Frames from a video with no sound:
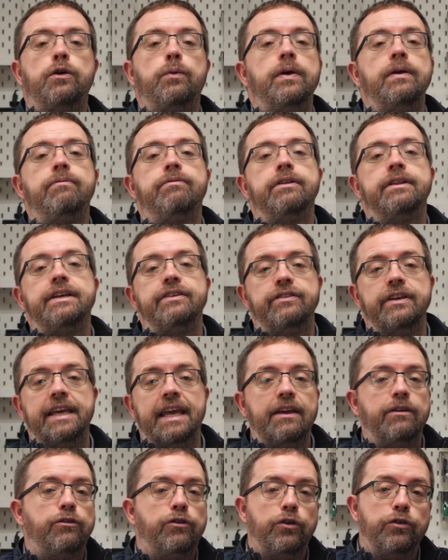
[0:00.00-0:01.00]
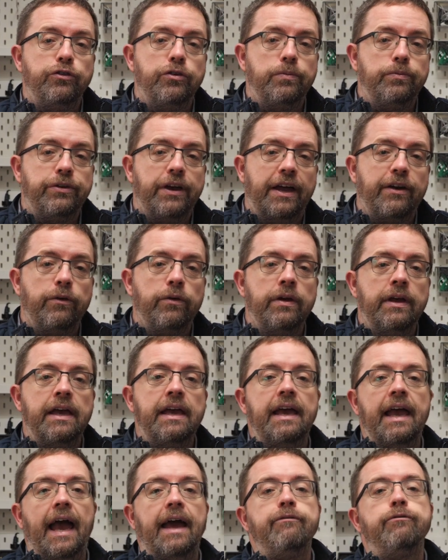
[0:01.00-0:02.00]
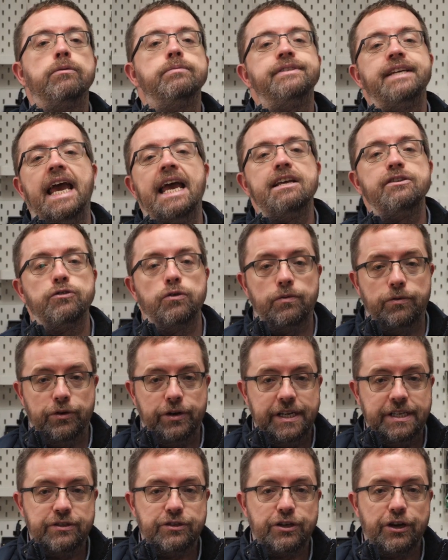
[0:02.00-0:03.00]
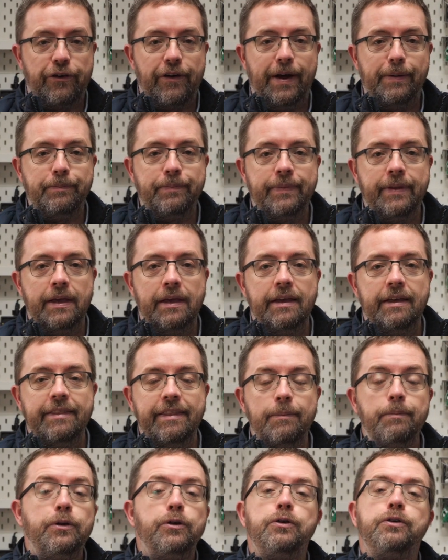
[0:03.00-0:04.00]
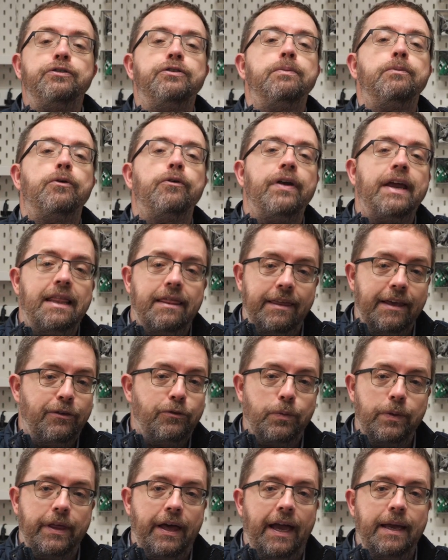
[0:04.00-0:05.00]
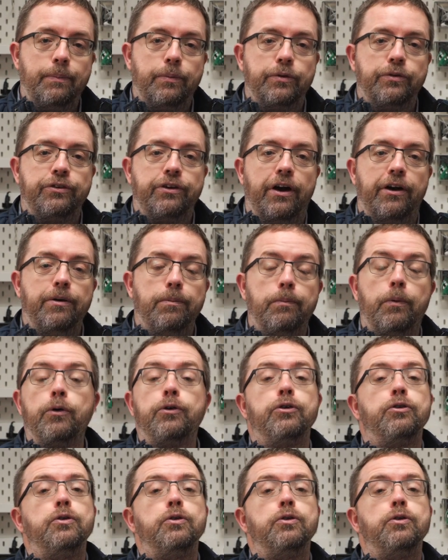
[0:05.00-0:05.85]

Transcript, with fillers: Cuiv the Lazy Geeks YouTube channel and from Tez over on Instagram. They've been doing some great things with the hyperstar in border